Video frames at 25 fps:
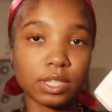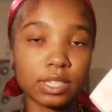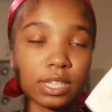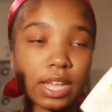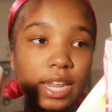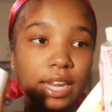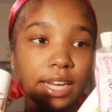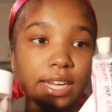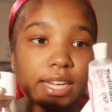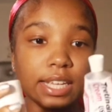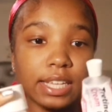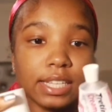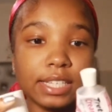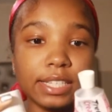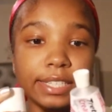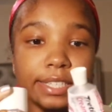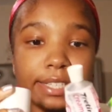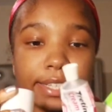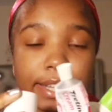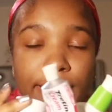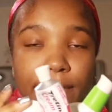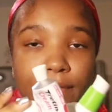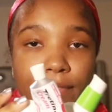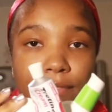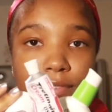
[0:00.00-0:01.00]
say these
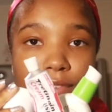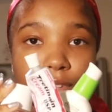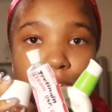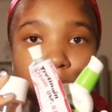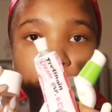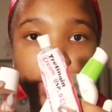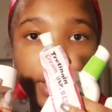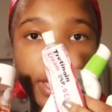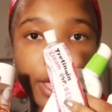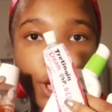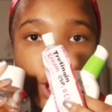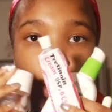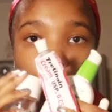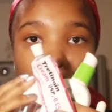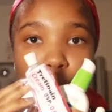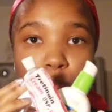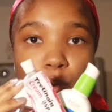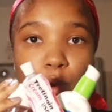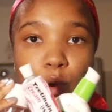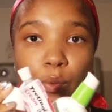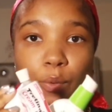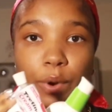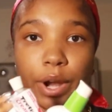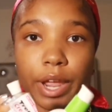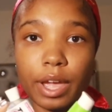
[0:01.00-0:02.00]
definitely help
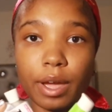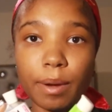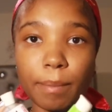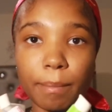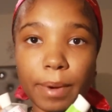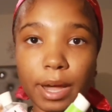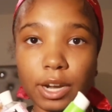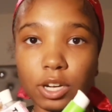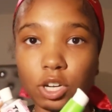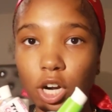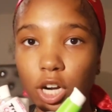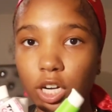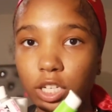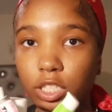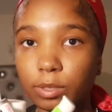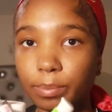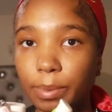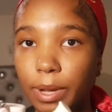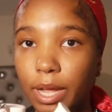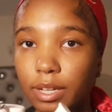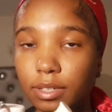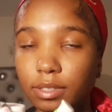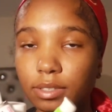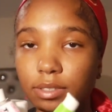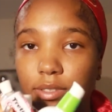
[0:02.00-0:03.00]
correct my dark
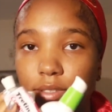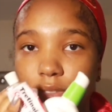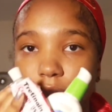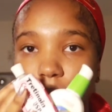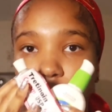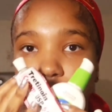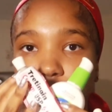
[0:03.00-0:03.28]
spots.